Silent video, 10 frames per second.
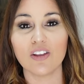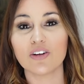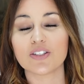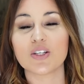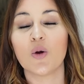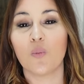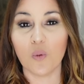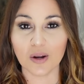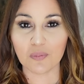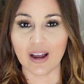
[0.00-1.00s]
looks
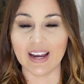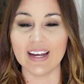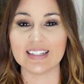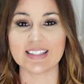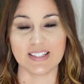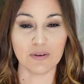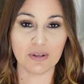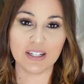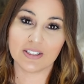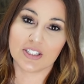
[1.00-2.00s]
one way and some
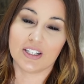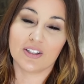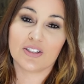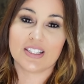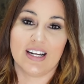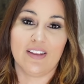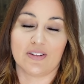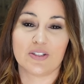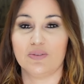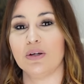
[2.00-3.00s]
years it looks
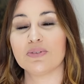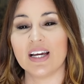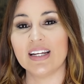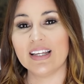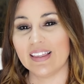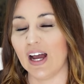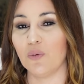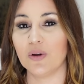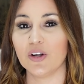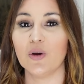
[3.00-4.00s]
another. Sometimes I need
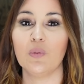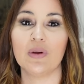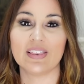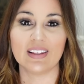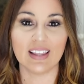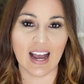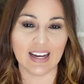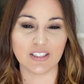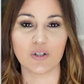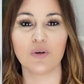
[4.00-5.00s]
that window with the light